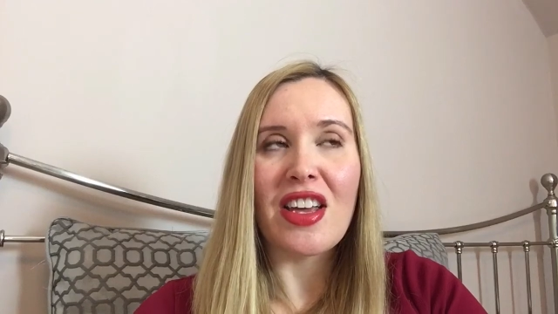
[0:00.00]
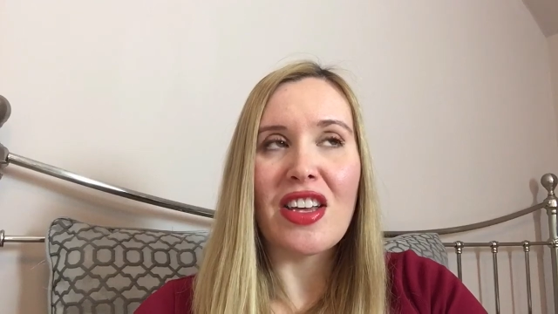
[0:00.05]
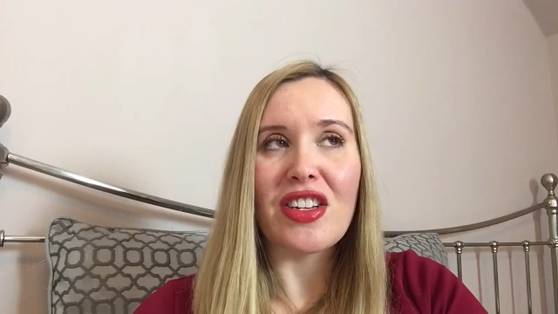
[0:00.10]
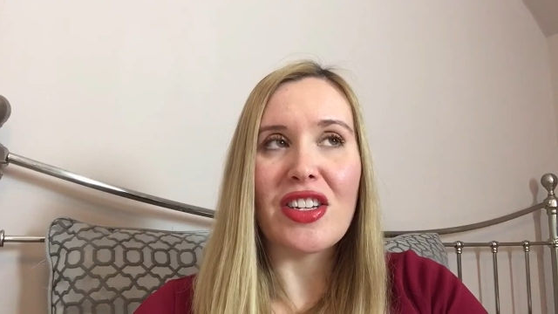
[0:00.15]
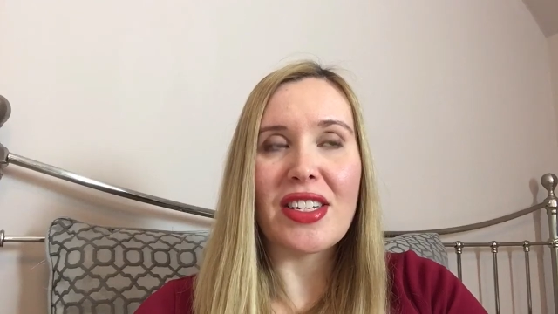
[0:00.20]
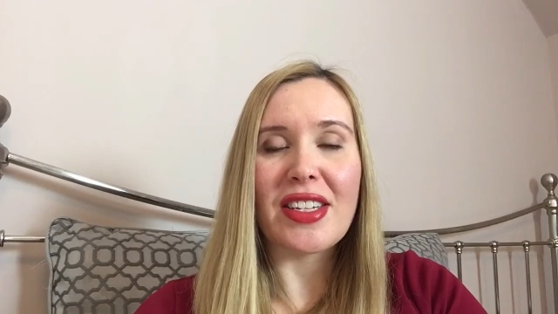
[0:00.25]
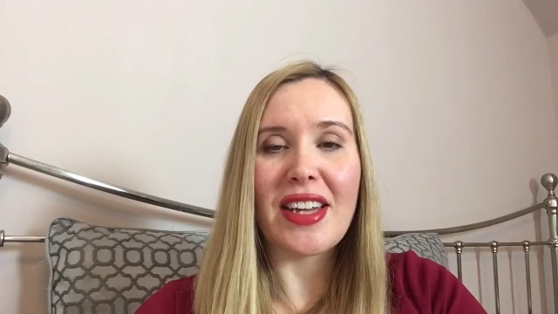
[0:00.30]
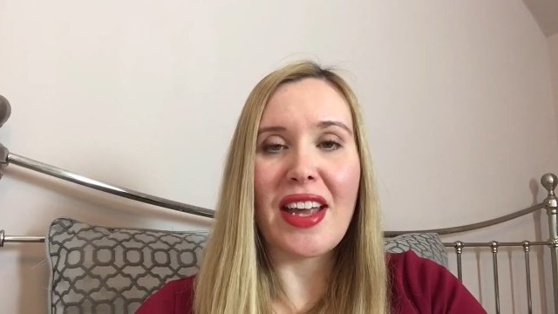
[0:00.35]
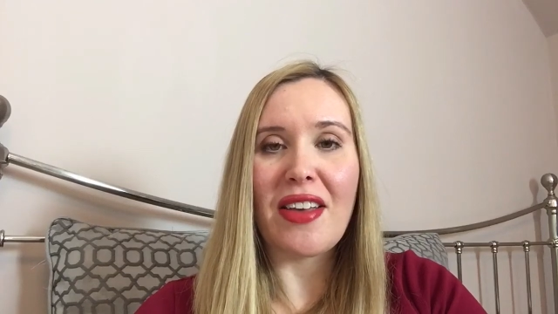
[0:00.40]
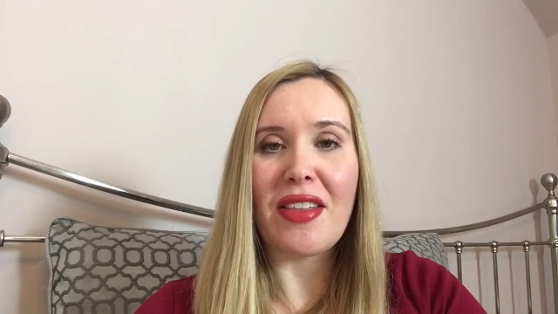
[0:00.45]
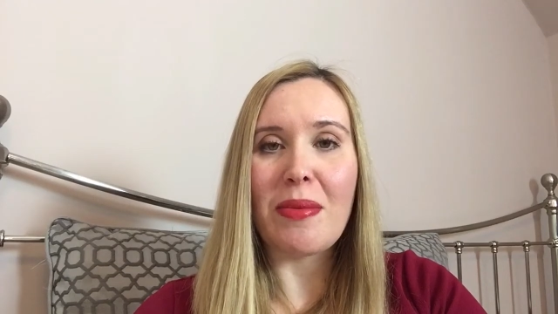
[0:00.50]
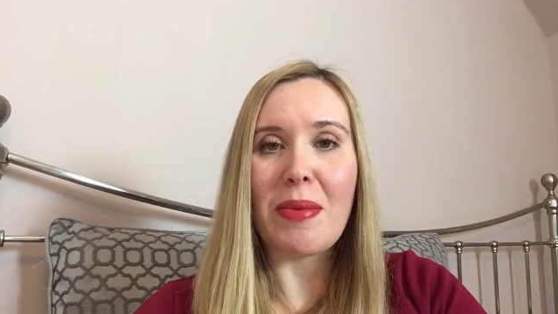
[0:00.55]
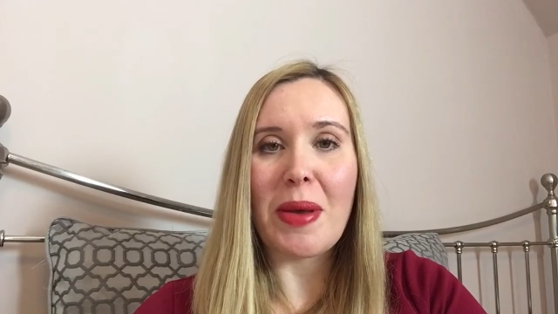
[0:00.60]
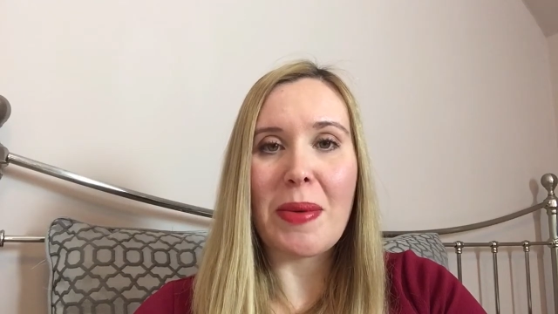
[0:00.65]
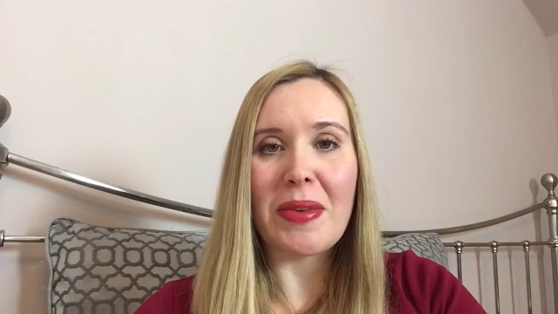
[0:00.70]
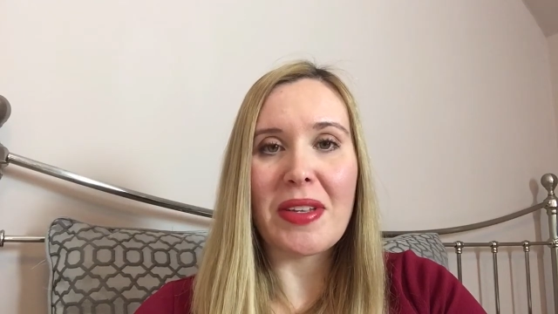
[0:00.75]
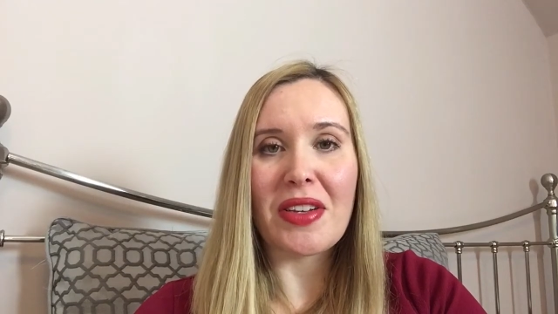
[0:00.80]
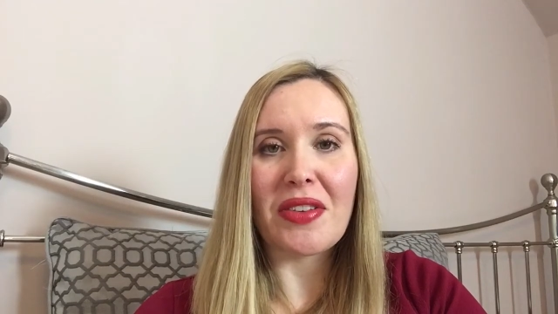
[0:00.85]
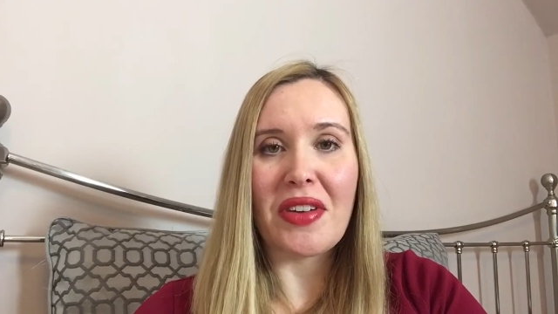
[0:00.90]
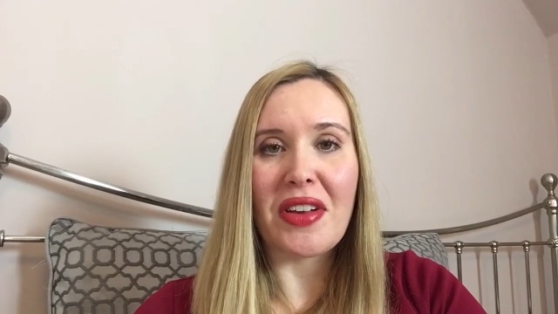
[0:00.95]
Just now the
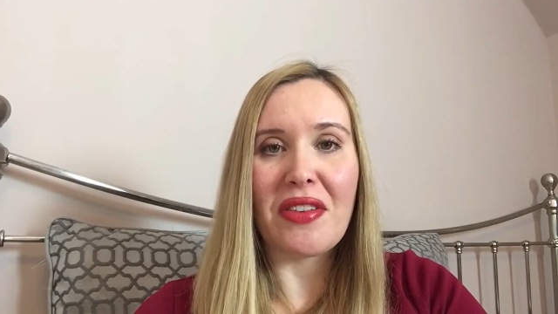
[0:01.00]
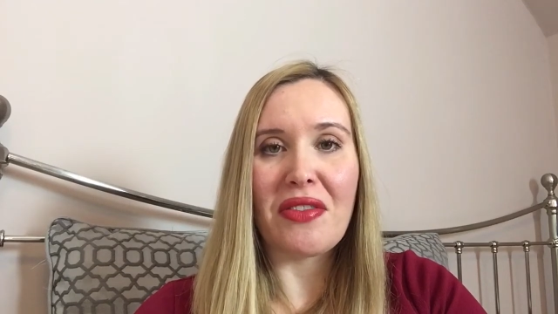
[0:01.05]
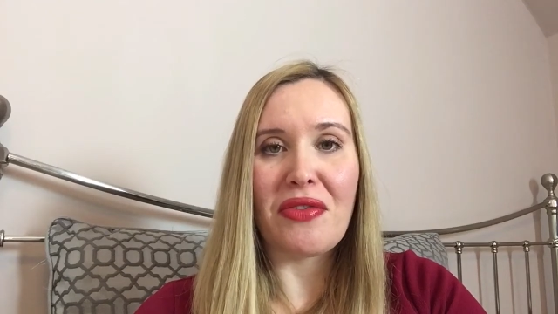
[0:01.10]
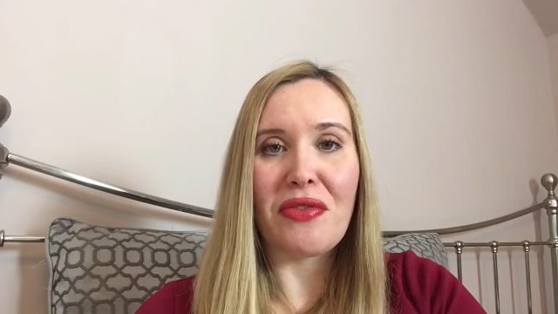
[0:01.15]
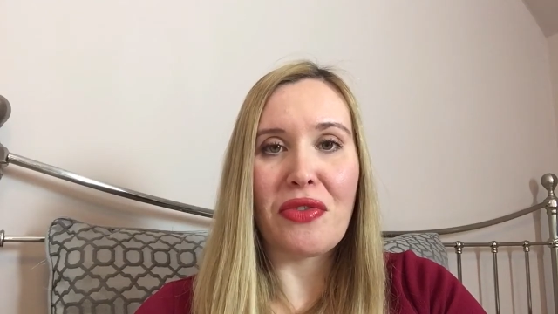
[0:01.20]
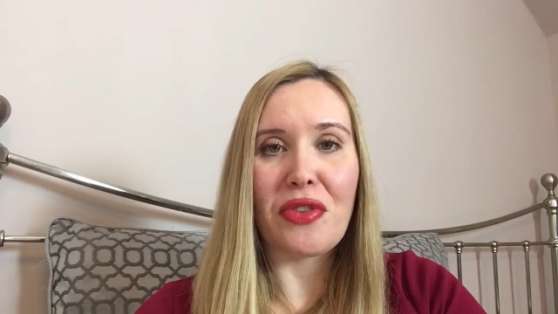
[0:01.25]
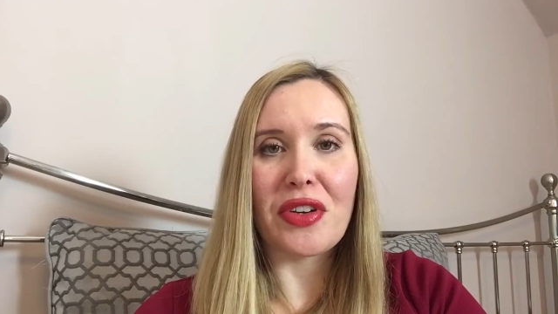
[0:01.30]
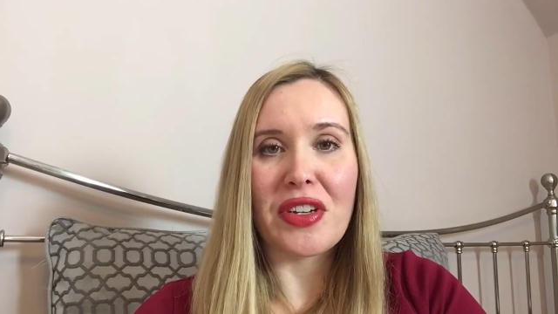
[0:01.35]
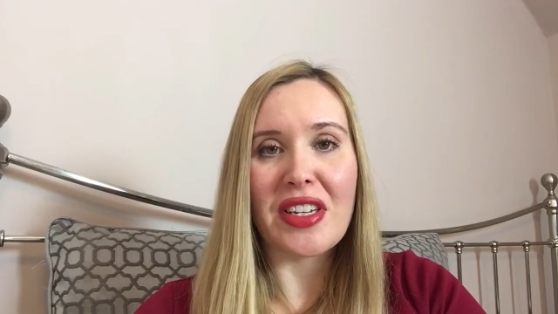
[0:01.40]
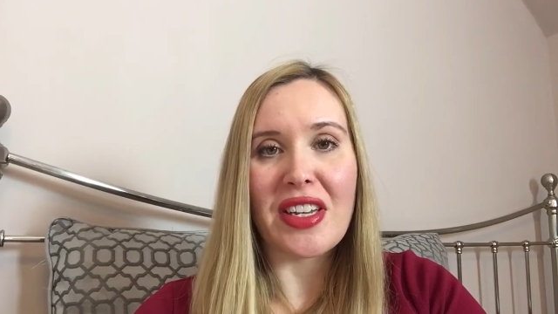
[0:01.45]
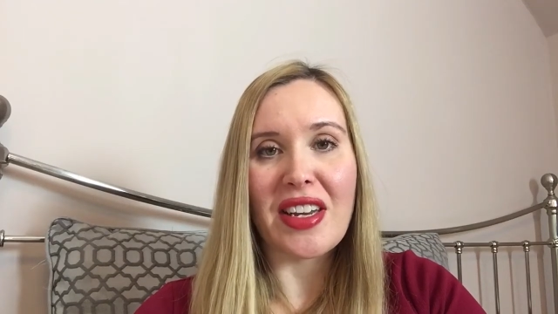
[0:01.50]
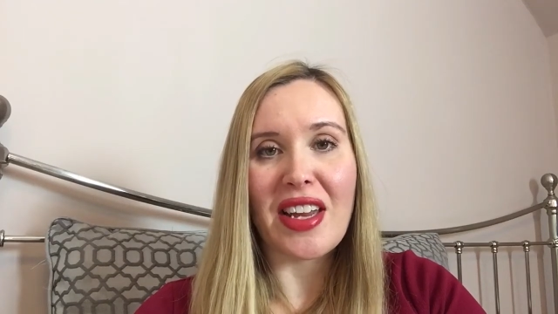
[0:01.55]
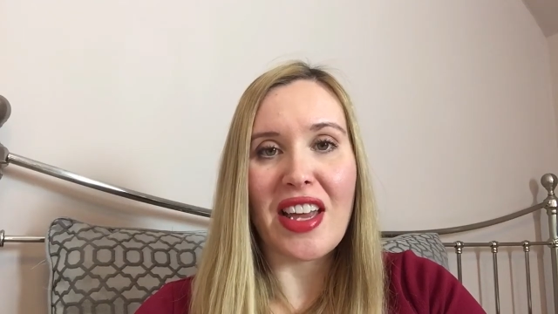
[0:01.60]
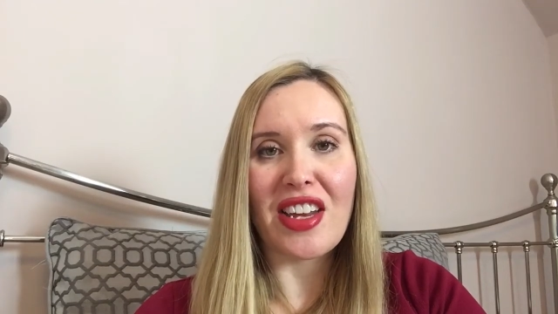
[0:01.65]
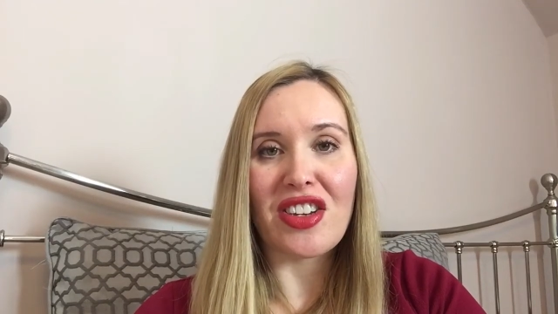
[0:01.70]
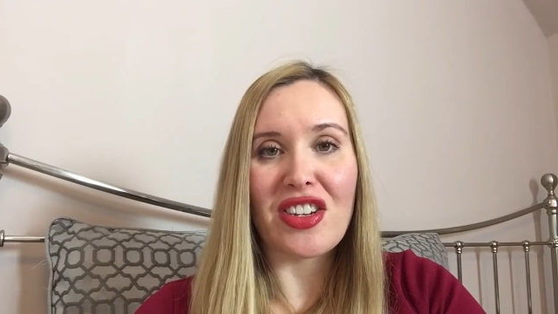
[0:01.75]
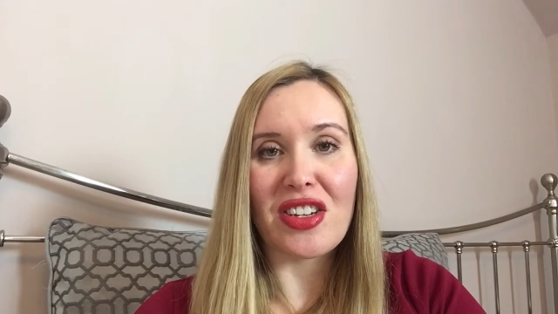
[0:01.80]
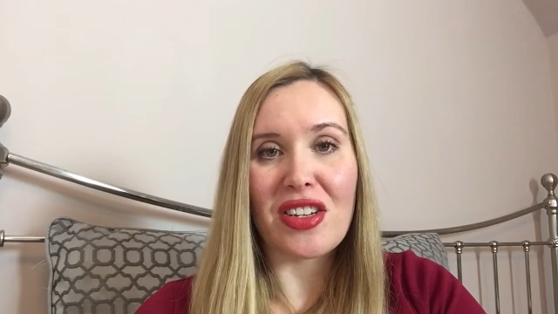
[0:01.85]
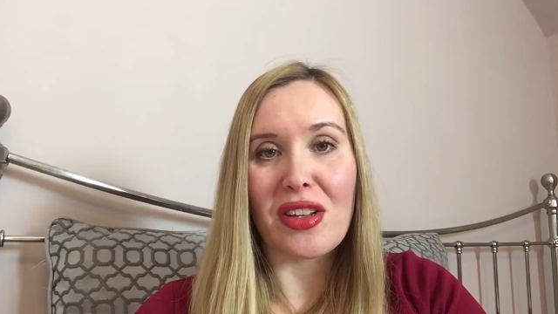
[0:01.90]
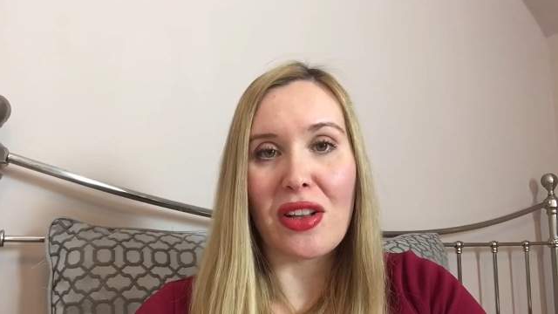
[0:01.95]
baby's around 14
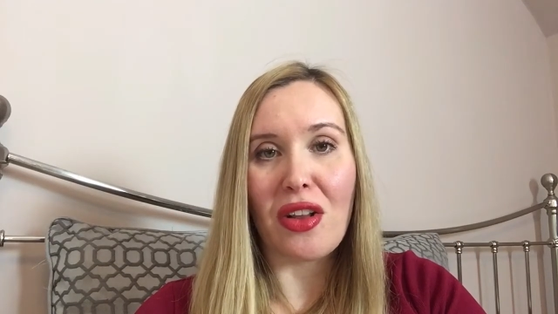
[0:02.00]
inches